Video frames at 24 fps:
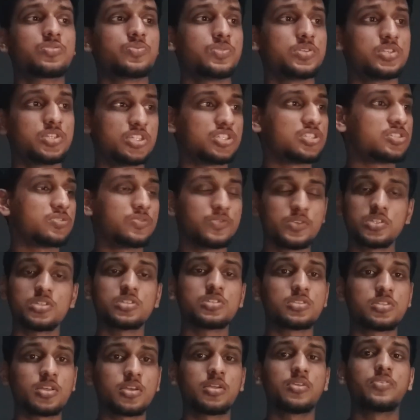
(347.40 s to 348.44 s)
is the
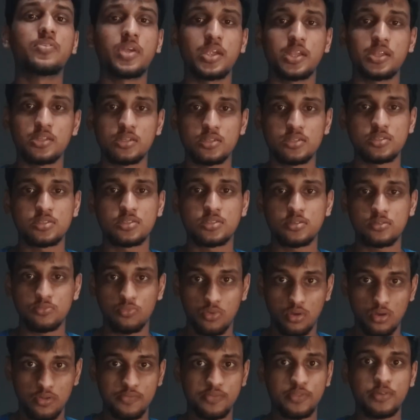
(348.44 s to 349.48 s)
greatest, one of
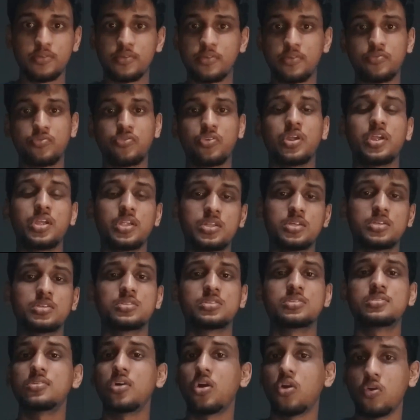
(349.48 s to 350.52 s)
the greatest
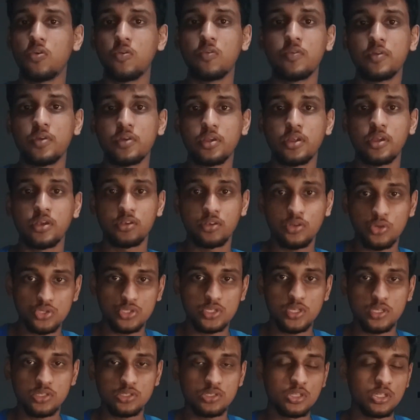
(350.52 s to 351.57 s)
over-ear noise
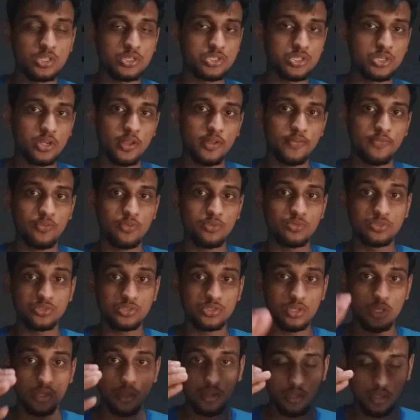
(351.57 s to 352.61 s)
cancellation headphones
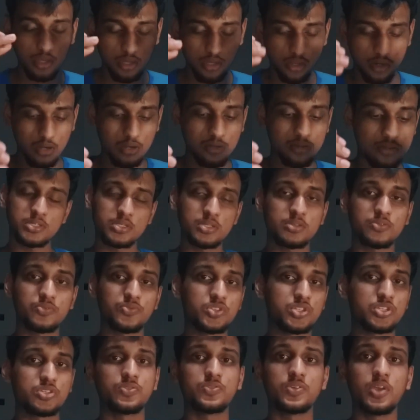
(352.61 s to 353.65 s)
content which
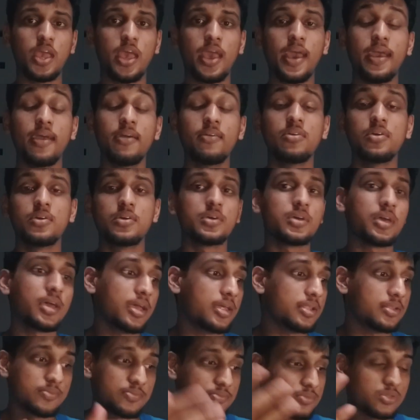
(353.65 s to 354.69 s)
we have. And
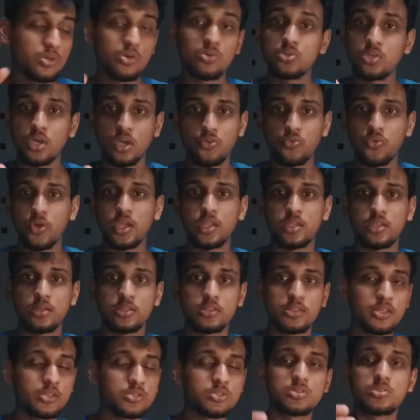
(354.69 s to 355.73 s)
those are great.
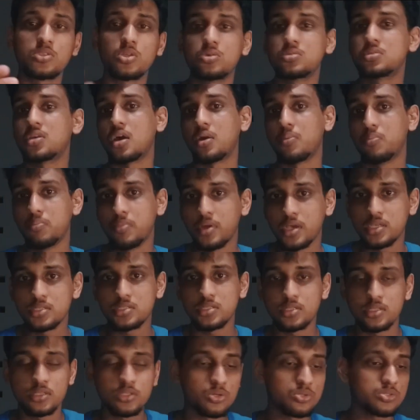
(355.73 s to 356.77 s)
Those are amazing.
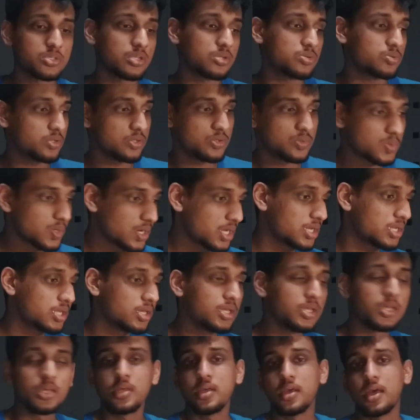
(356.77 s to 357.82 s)
Those are doing great.
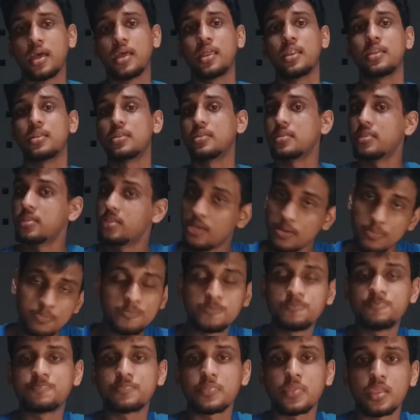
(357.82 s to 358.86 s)
And yep,
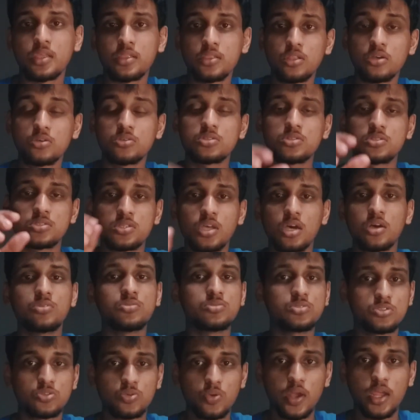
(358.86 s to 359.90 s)
those sounds
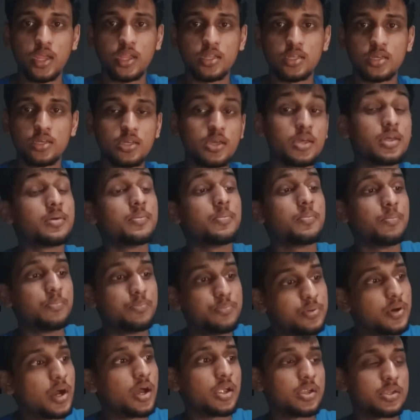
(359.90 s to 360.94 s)
great.
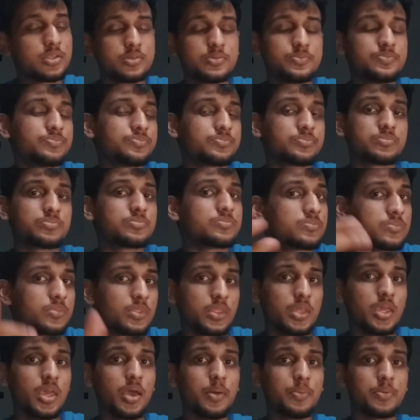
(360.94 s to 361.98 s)
But the
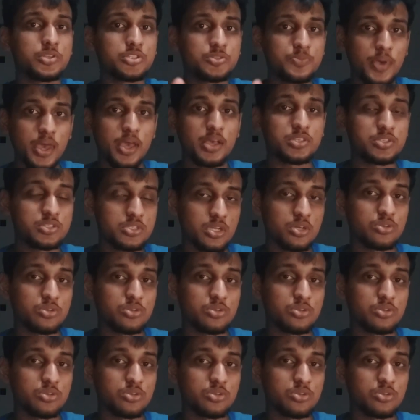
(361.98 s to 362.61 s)
AirPods Max sounds